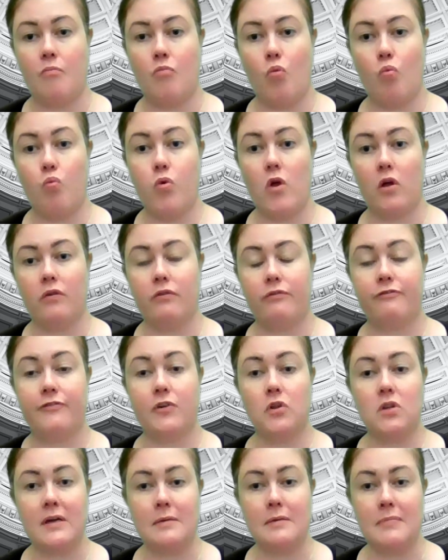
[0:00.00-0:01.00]
will
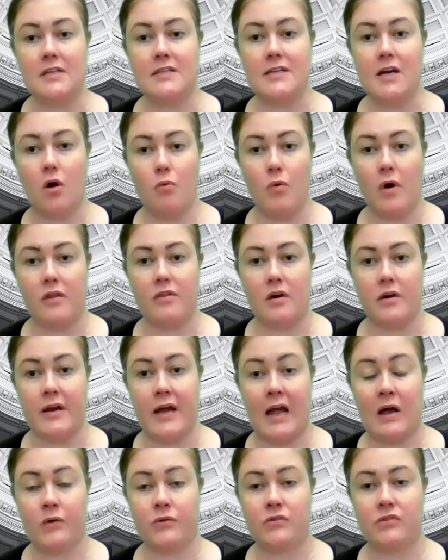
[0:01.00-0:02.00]
fully be dealt with on
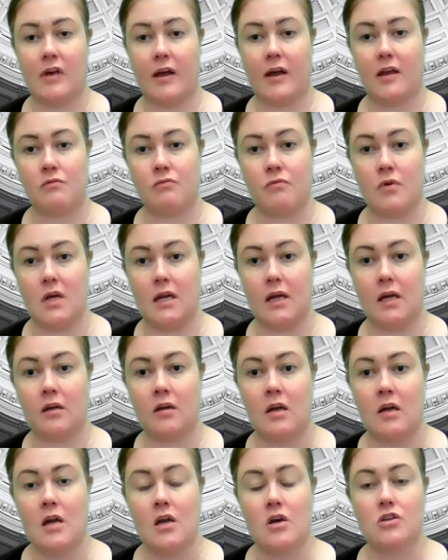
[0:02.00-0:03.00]
House second reading.